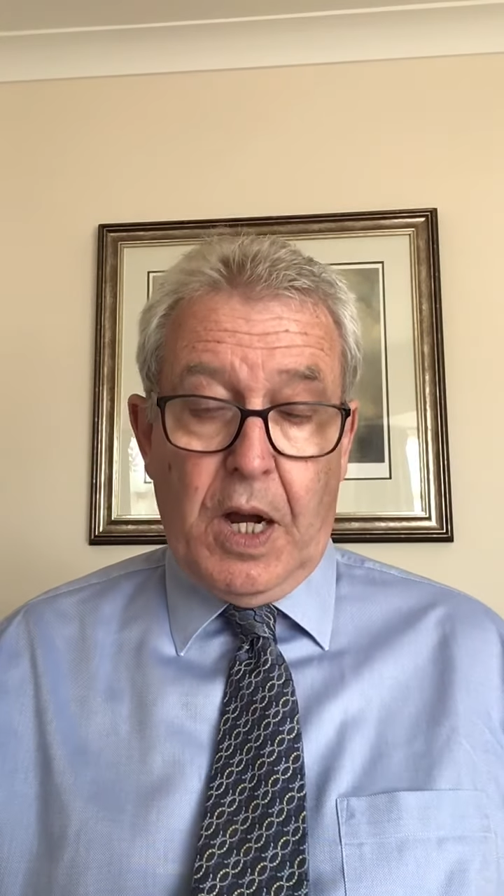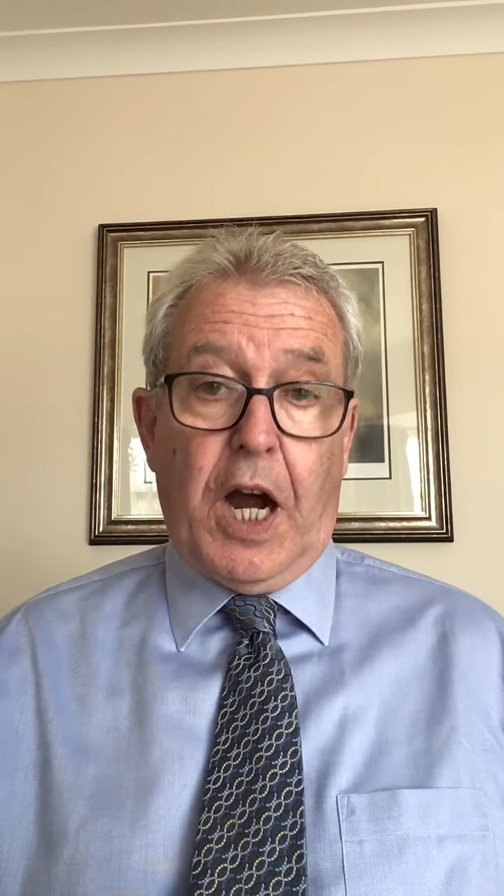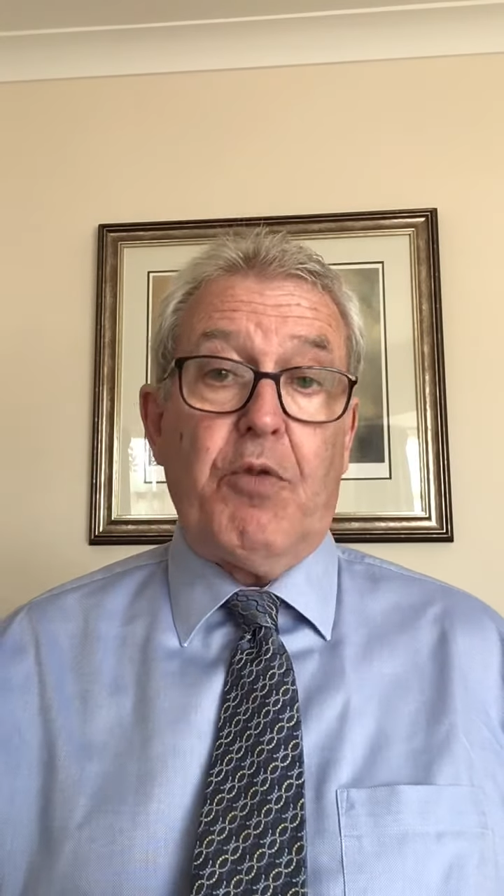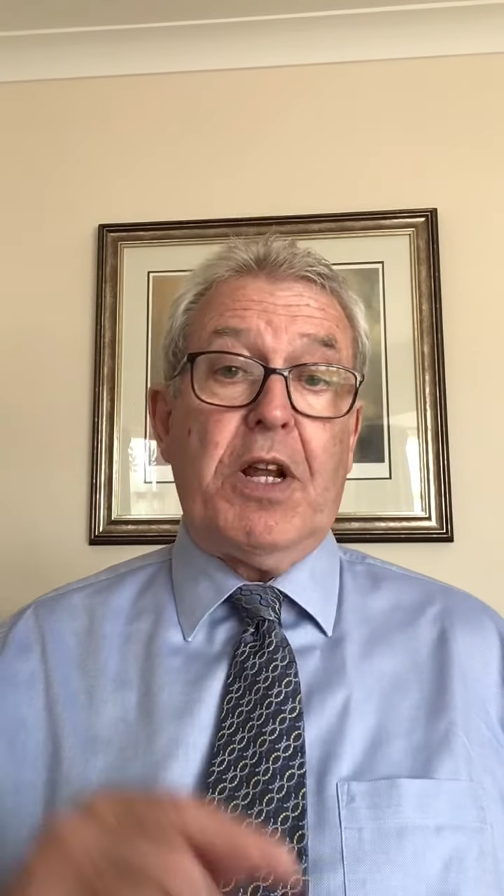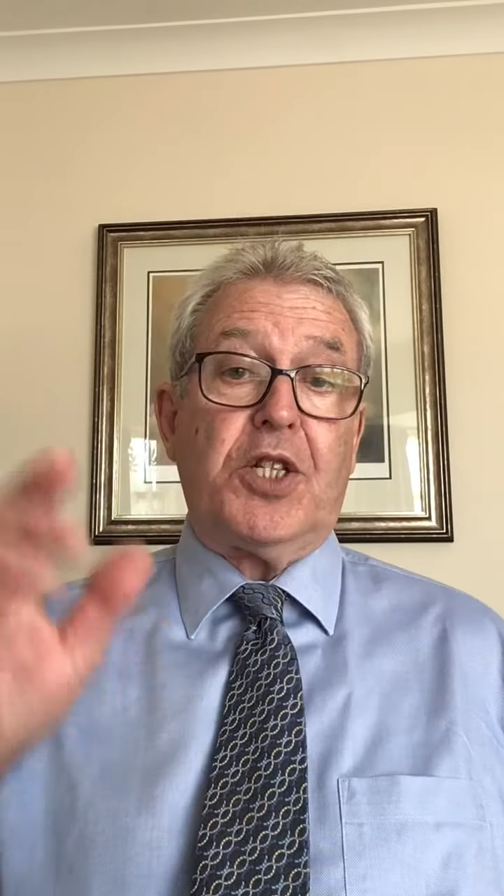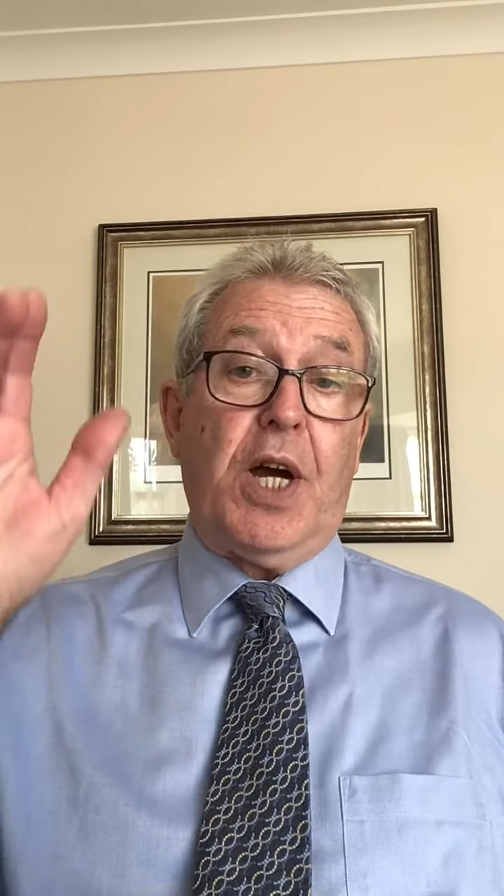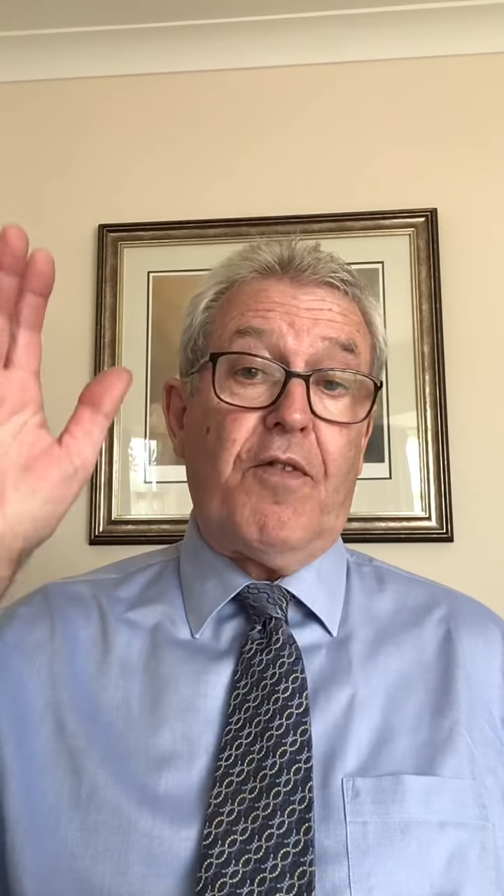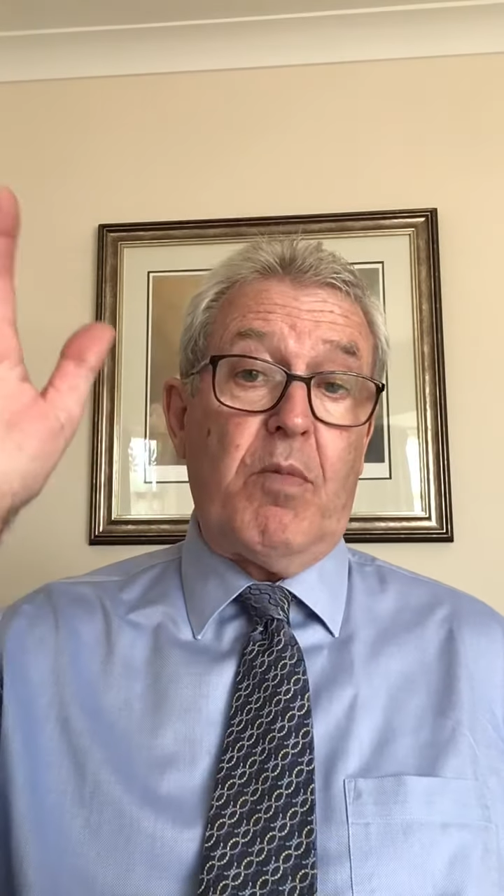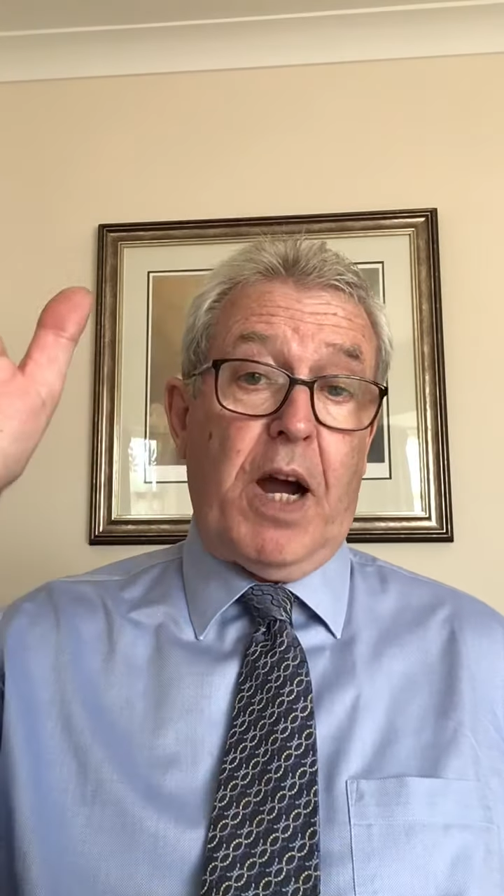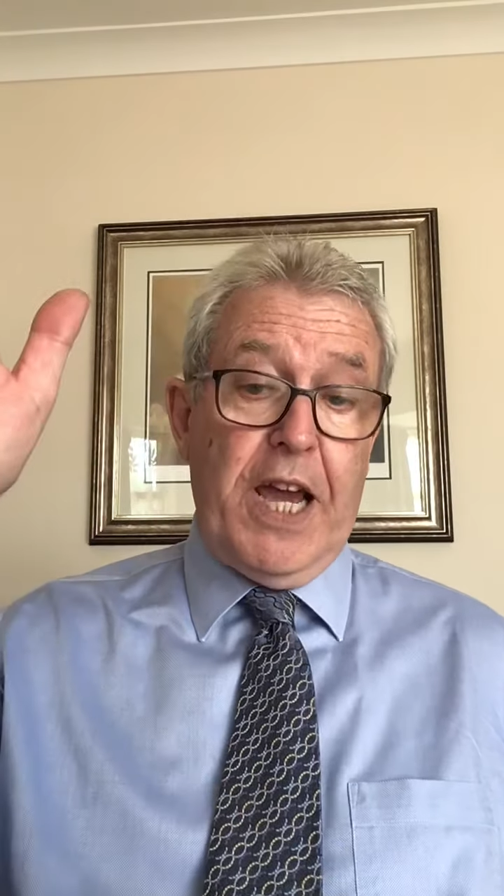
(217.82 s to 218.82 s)
I reached
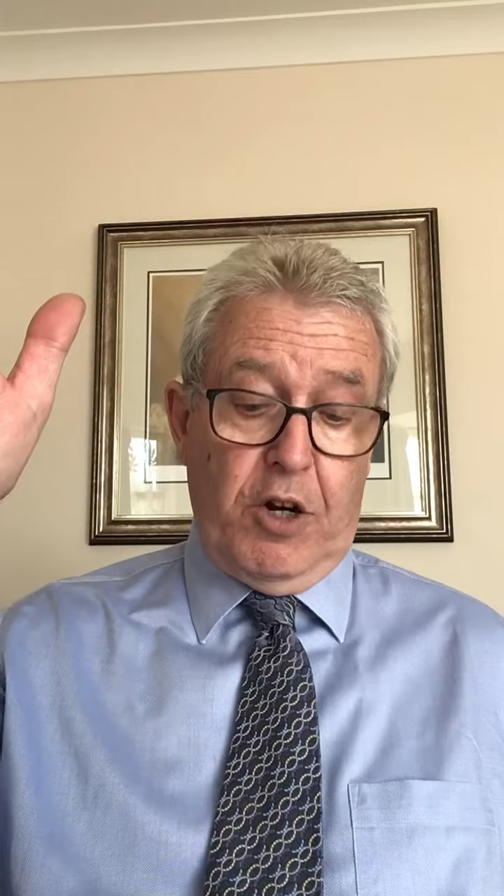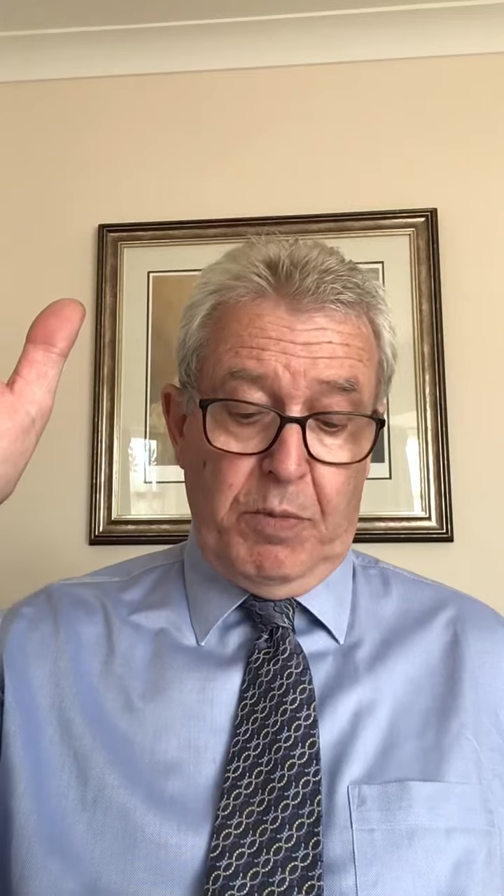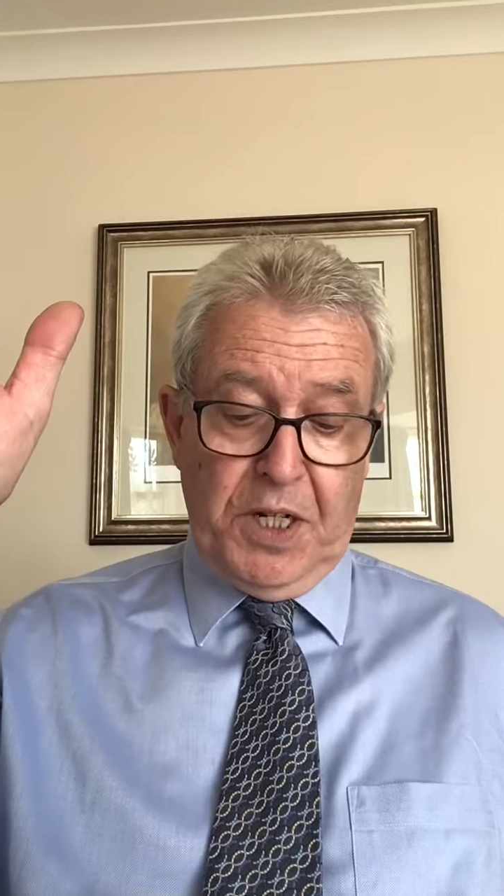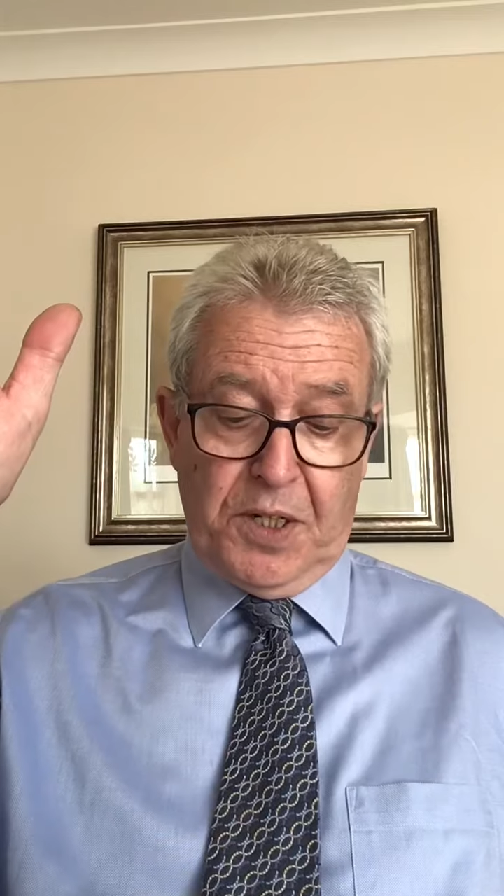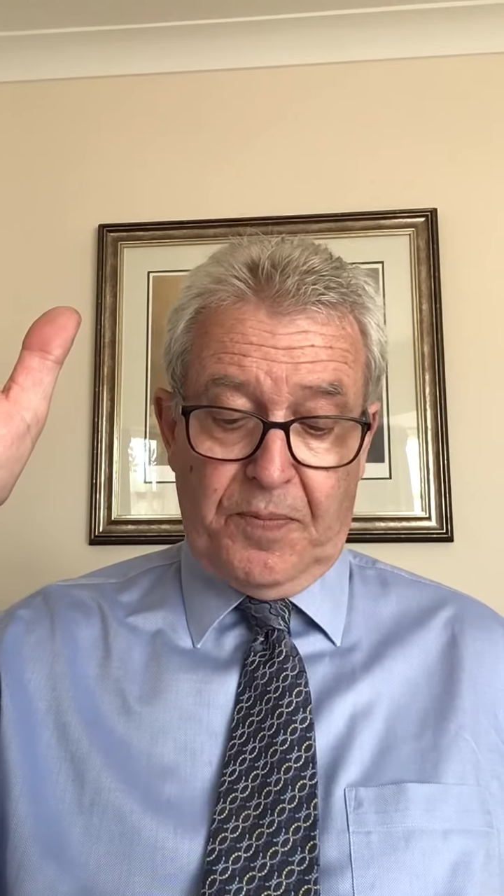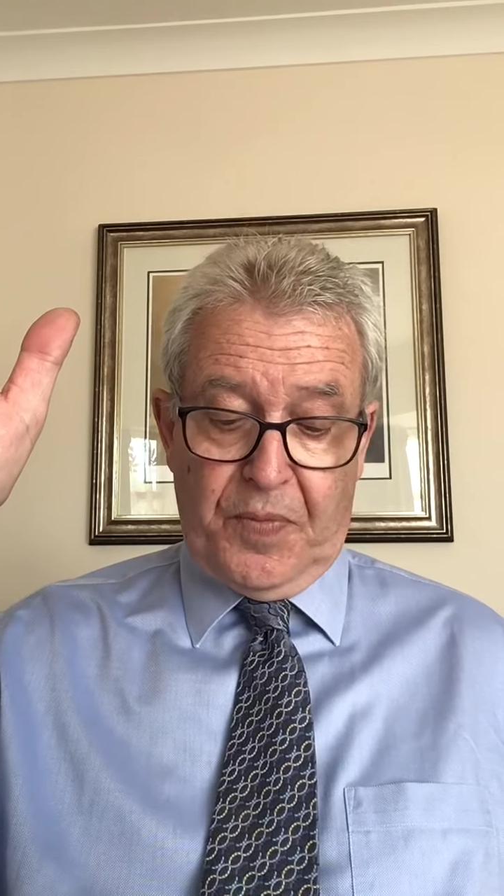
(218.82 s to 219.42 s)
up for my helmet,